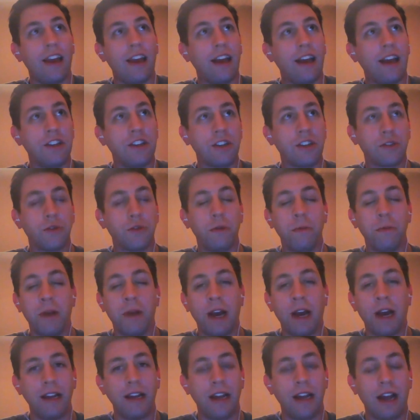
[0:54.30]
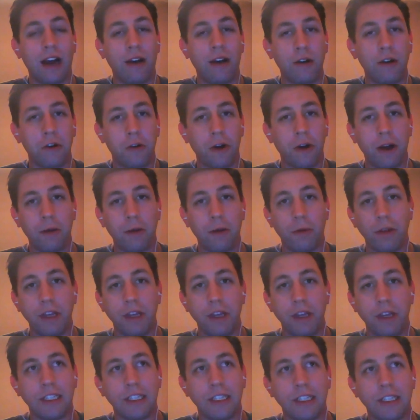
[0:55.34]
just reminded how incredible
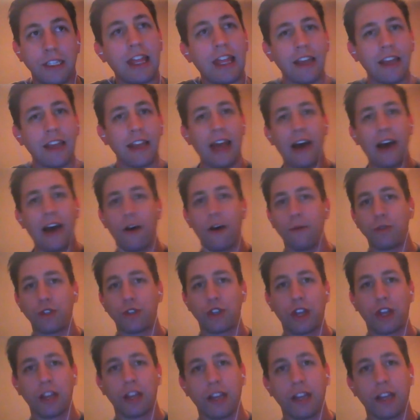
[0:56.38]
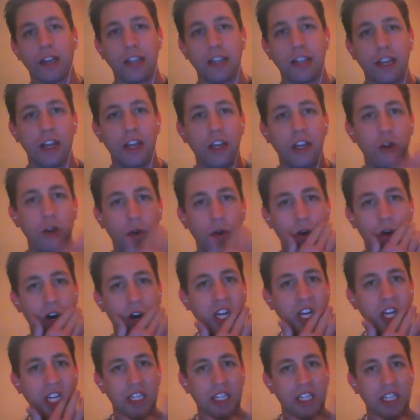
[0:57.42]
this is. I think now I'm just going to continue
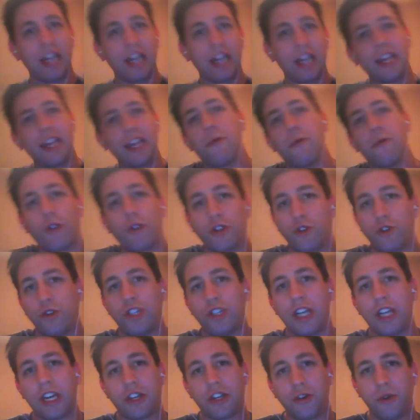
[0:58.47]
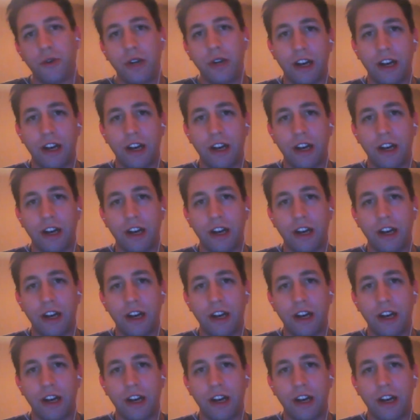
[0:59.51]
on a steady upward trajectory